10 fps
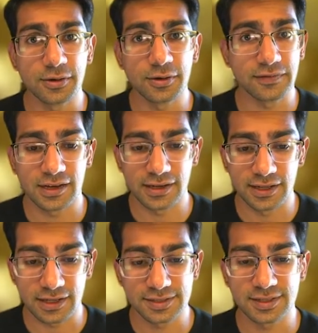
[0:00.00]
code of
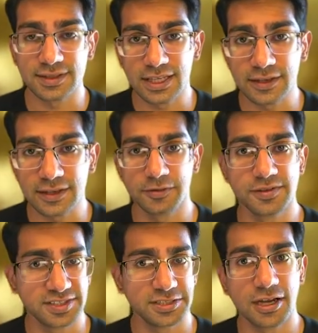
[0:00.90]
conduct. Even though
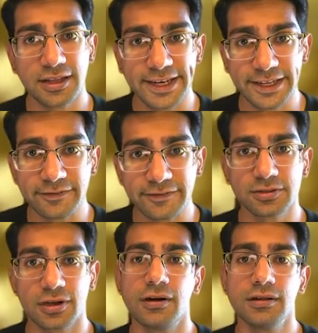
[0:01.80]
this is an online
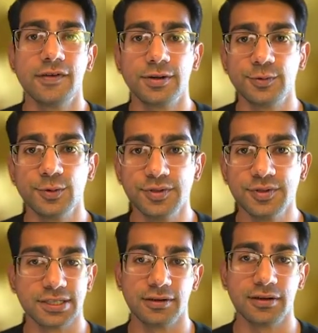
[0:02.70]
event, all of our
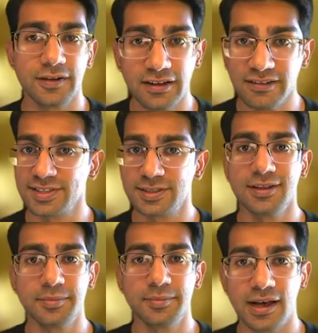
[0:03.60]
rules and code of conduct
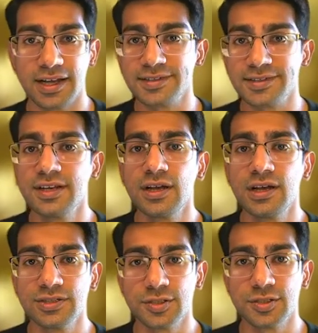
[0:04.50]
still applies
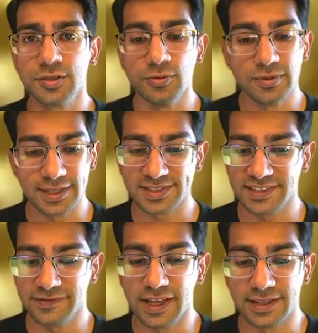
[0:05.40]
to this
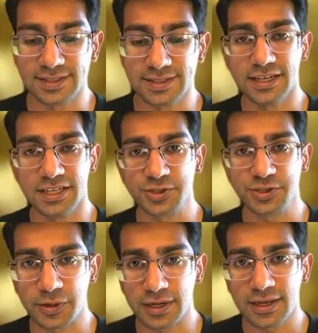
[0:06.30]
event. And in
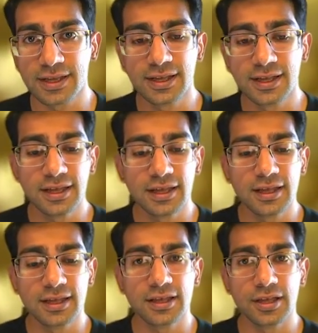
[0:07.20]
short,
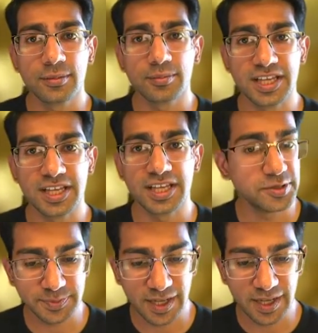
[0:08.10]
please be
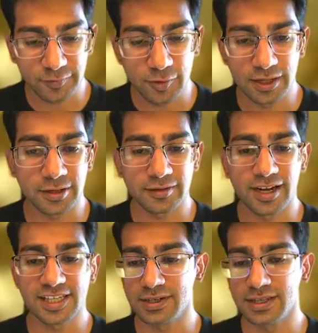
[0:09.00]
respectful, and
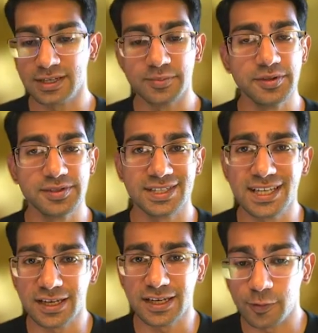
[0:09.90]
harassment and abuse in
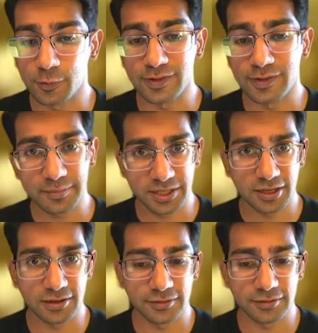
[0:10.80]
any form will not be
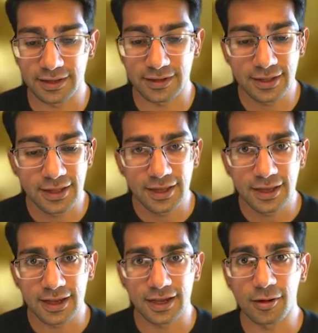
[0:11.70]
tolerated.
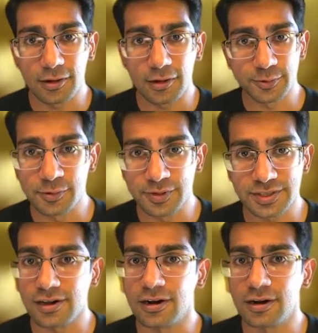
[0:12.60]
All the
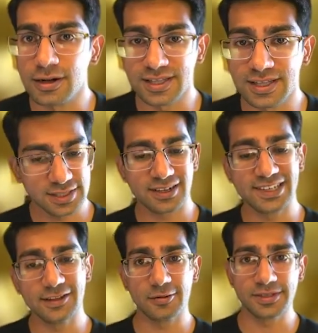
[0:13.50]
rules are listed on
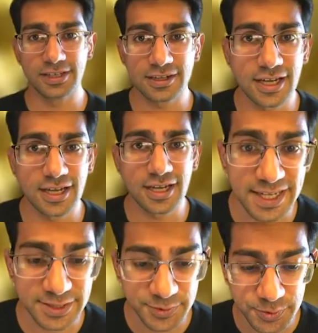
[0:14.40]

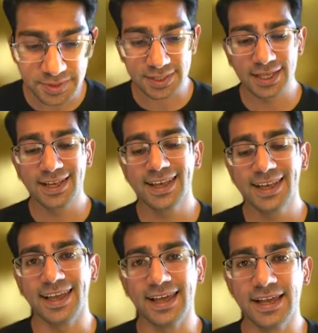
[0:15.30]
ethglobal.com/rules.
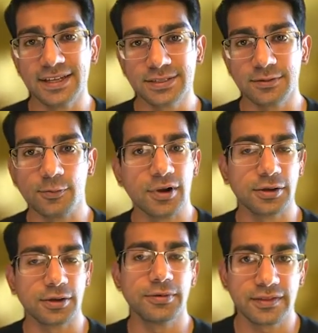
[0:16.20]
And one
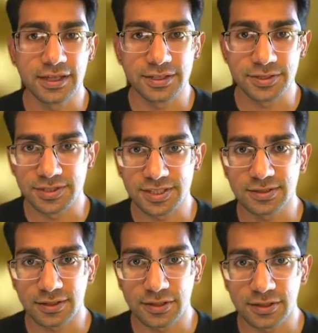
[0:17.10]
quick thing to
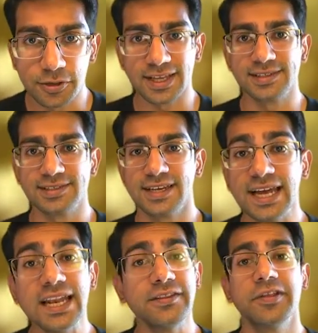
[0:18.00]
just note is that
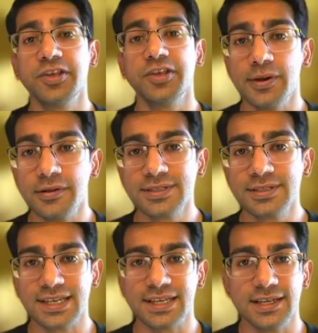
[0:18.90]
anything that you
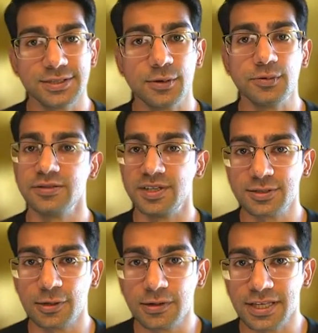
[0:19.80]
build is going to be
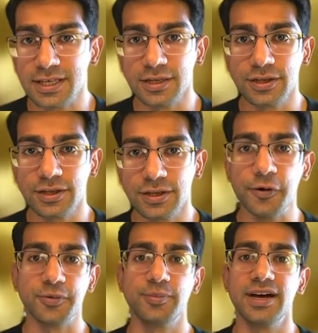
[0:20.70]
solely
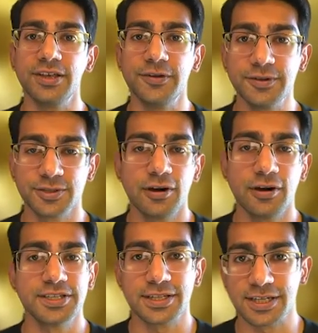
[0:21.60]
owned by you. So
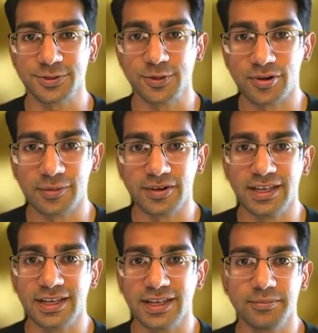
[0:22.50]
all intellectual
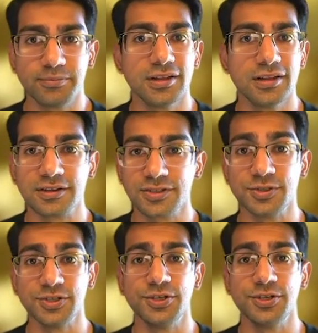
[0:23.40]
property belongs
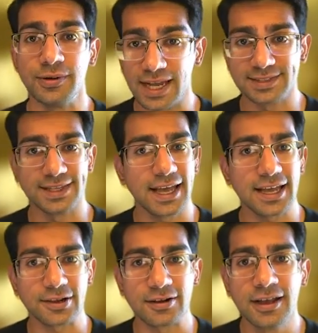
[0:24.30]
to you as a
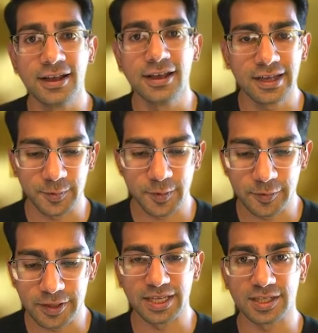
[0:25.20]
hacker. And we
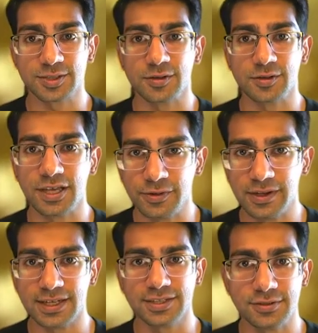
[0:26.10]
want to make sure that you
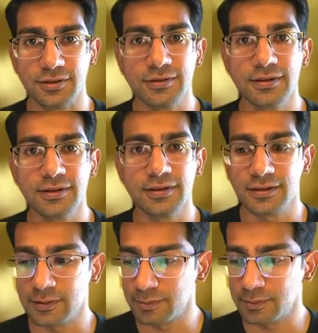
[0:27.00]
get to
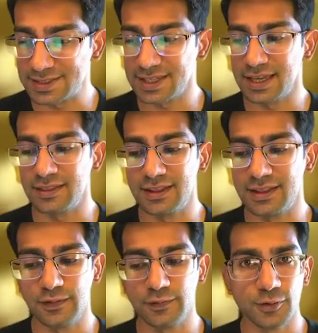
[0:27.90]
maintain
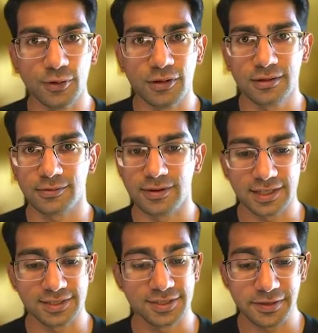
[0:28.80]
the full
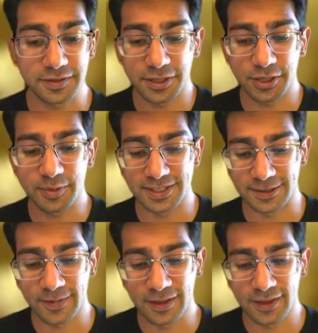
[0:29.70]
rights to everything that you're building.